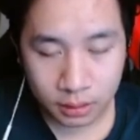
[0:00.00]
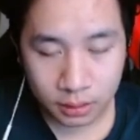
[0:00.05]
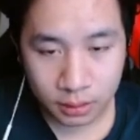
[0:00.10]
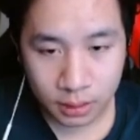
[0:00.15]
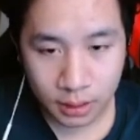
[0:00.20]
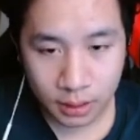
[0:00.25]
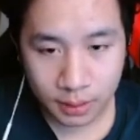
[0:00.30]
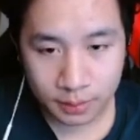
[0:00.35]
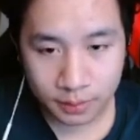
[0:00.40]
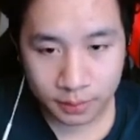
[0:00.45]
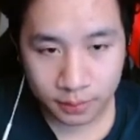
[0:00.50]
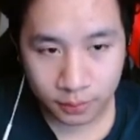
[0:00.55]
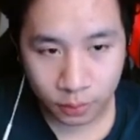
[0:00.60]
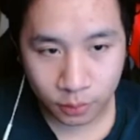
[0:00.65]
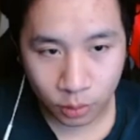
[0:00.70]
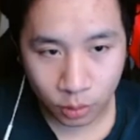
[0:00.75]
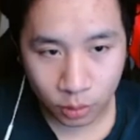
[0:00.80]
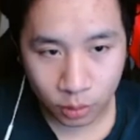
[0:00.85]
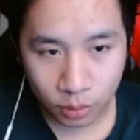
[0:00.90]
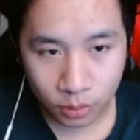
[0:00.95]
times
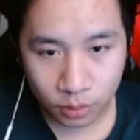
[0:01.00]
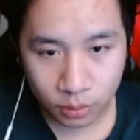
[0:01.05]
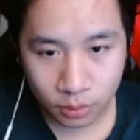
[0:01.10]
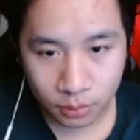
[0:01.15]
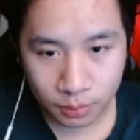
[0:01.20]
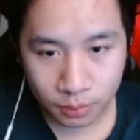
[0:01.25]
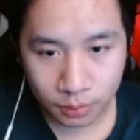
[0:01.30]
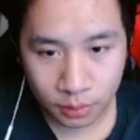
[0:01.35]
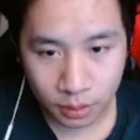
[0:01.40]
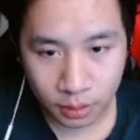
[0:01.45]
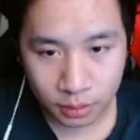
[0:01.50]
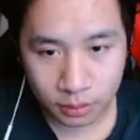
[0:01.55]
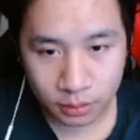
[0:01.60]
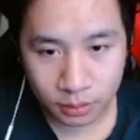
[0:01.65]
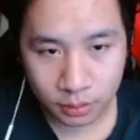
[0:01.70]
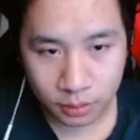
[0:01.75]
4 plus